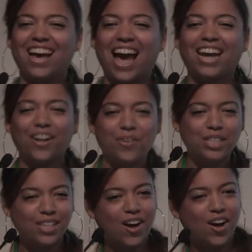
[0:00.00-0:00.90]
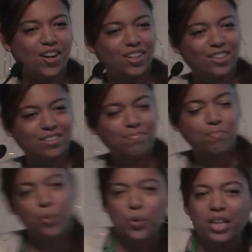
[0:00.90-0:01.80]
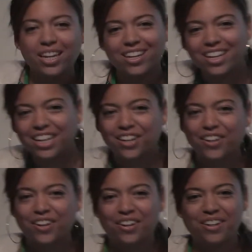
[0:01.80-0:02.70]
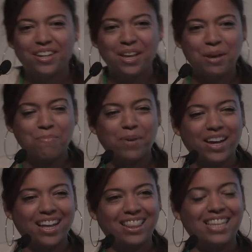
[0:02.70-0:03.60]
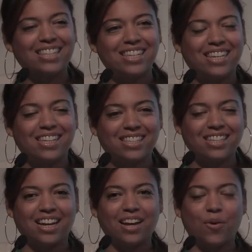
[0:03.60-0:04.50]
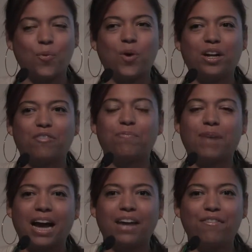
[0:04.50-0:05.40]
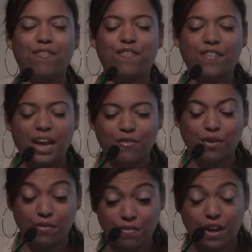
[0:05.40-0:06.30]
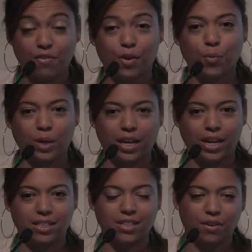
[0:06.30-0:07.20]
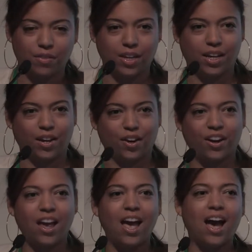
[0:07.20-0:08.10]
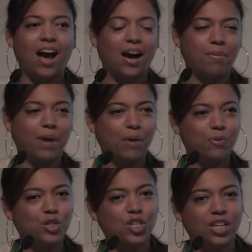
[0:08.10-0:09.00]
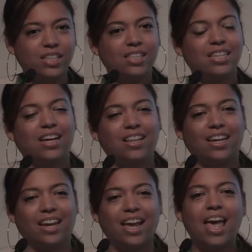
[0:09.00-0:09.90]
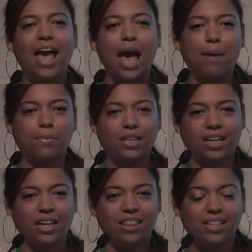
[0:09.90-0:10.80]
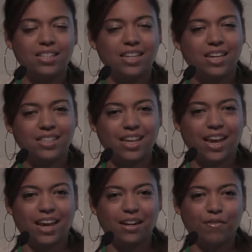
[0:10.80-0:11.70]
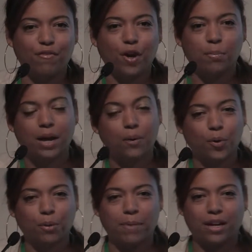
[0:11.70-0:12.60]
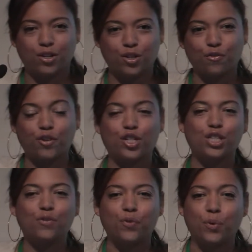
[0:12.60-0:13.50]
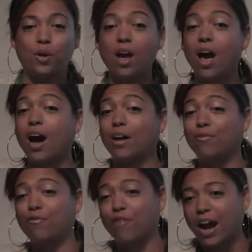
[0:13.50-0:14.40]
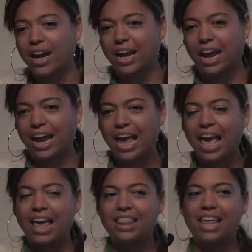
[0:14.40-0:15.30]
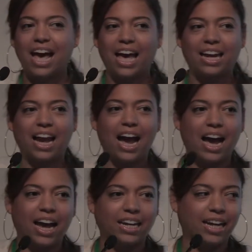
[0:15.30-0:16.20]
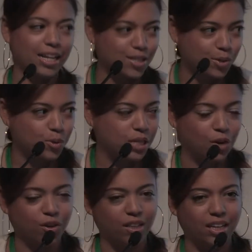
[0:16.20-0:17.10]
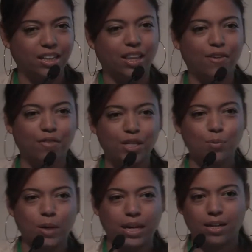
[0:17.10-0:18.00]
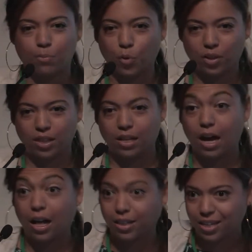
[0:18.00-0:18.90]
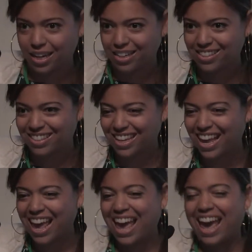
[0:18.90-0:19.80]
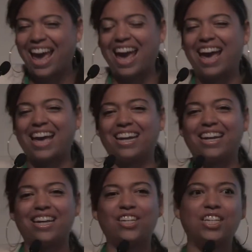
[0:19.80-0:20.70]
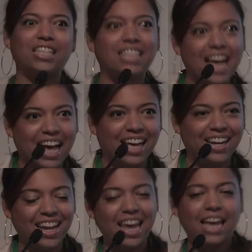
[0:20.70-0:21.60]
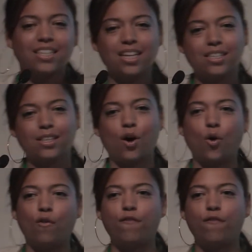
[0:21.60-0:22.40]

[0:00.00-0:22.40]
I know it's all moody in here, but this is one of my favorite weekends of the year. I was just telling Emily, the CSA and Farm Network Manager for Just Food, on Friday that I not so secretly love this weekend more than the holidays. And she said it's because the whole